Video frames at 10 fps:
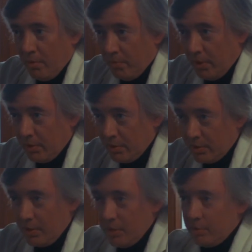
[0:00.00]
That's also
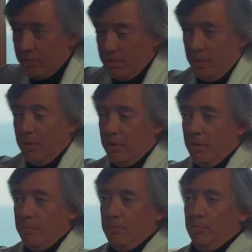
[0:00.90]
Jess Franco
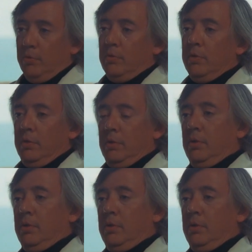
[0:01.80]
himself cameoing